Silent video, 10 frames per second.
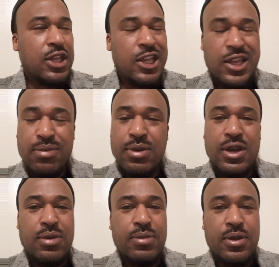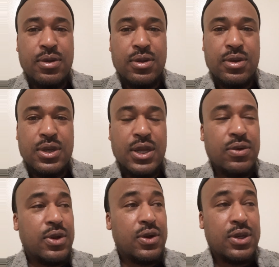emailing me
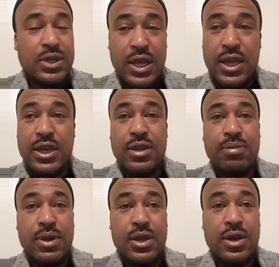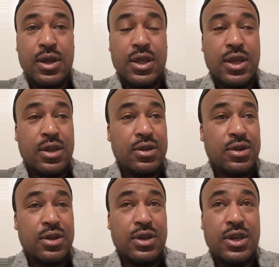down there daily, man. I get
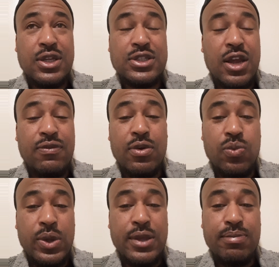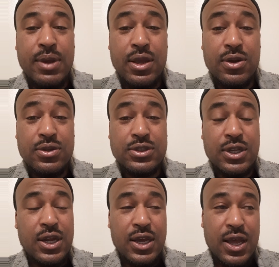at least every week, man, you know what I'm
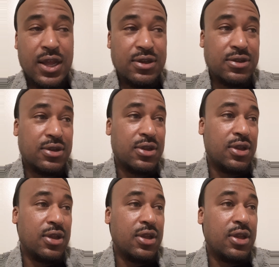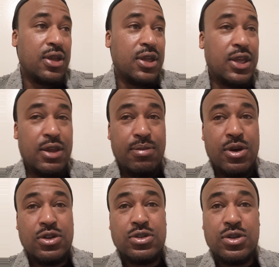saying? I got
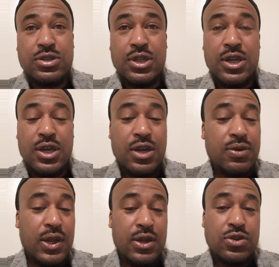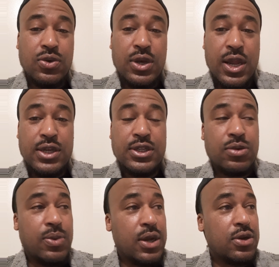emails, you know what I'm saying, that come down to Atlantic
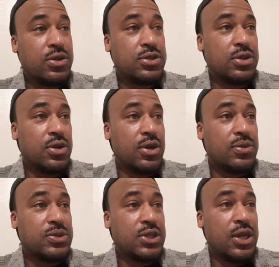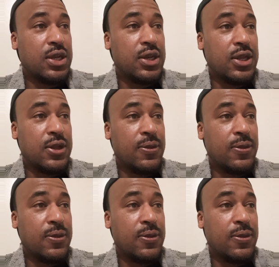Records, you know what I'm saying, and, you